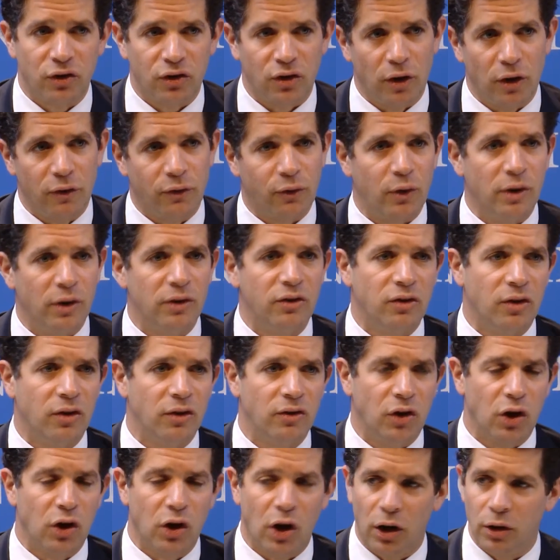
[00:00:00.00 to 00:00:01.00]
So, for
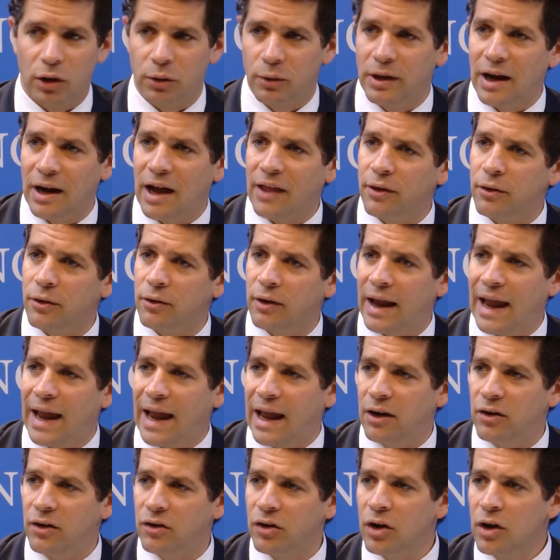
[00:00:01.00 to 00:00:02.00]
instance, you go to another
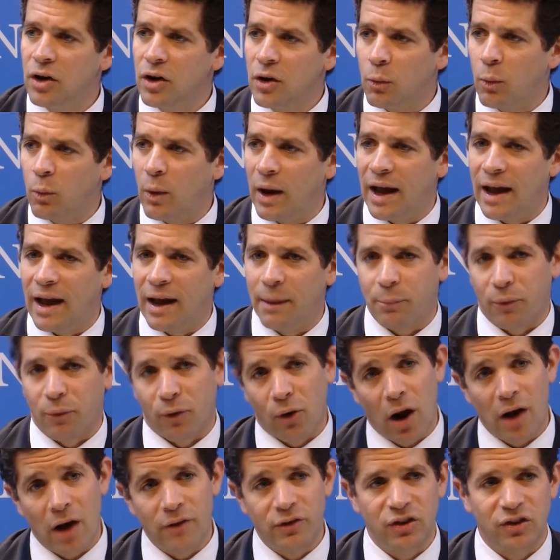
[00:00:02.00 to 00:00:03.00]
end where
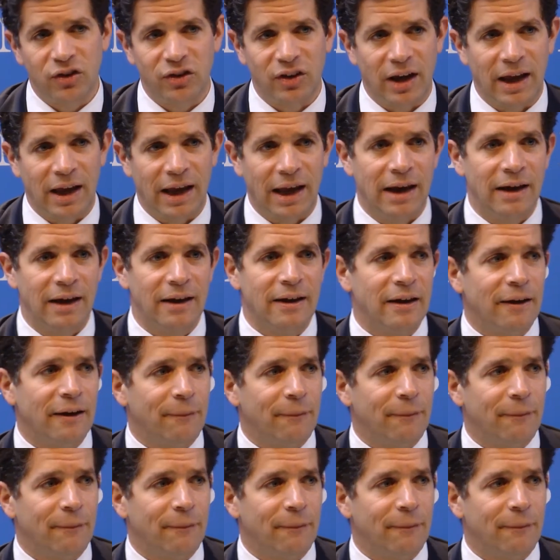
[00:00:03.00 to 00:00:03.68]
privacy